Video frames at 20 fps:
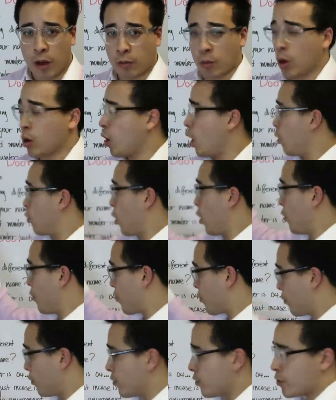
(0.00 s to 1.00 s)
I'll go
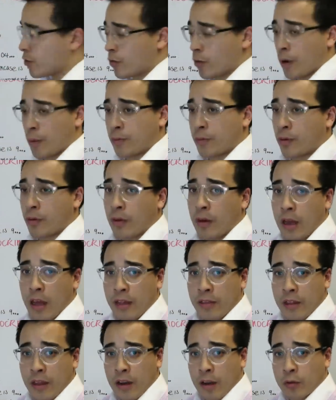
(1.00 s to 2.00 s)
through the script
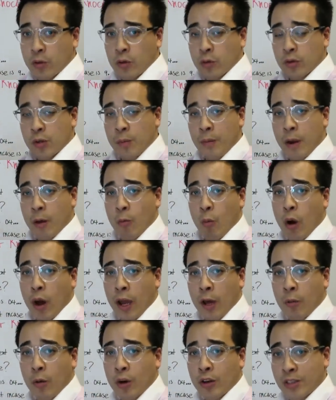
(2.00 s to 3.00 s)
and then I'll talk to you about
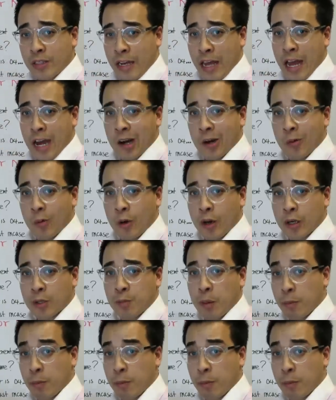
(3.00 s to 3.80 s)
why it works and how it works.